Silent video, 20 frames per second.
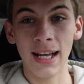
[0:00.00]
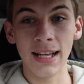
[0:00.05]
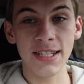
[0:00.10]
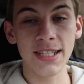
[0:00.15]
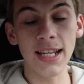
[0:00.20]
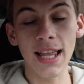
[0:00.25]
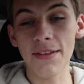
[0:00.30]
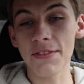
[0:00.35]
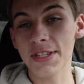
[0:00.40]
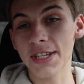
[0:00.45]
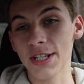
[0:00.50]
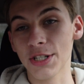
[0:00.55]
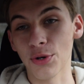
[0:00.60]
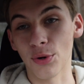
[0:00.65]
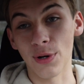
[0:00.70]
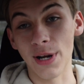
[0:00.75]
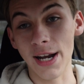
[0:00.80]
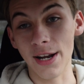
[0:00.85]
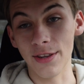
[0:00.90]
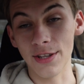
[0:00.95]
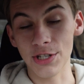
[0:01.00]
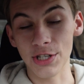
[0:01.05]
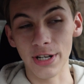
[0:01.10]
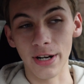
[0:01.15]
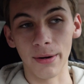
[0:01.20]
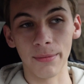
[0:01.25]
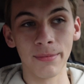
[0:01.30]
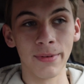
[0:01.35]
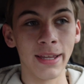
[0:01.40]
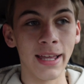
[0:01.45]
Still haven't seen a tornado this
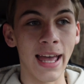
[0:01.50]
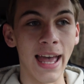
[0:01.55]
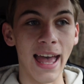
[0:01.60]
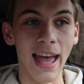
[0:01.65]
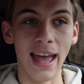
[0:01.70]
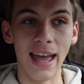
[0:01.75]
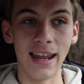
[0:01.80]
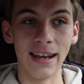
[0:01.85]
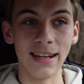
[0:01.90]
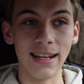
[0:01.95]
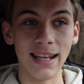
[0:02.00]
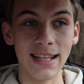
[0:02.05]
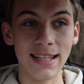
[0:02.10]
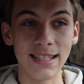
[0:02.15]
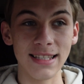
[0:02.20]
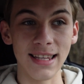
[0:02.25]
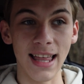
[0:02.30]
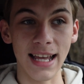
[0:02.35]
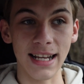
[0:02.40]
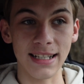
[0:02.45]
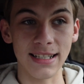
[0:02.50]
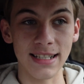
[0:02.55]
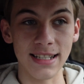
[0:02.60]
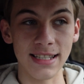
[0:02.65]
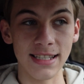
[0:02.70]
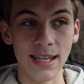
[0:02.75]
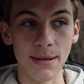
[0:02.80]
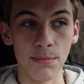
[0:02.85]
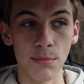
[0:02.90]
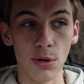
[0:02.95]
year and it's like
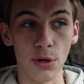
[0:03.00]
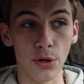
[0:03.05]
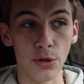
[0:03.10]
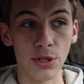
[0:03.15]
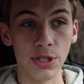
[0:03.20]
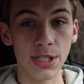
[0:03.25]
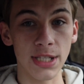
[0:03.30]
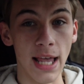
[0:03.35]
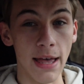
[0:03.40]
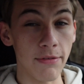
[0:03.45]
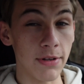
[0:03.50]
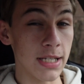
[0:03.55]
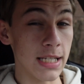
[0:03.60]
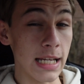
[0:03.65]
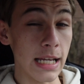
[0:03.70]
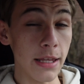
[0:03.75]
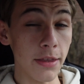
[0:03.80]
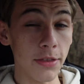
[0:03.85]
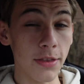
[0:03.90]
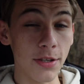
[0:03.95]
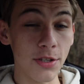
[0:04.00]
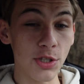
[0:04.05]
December 17th.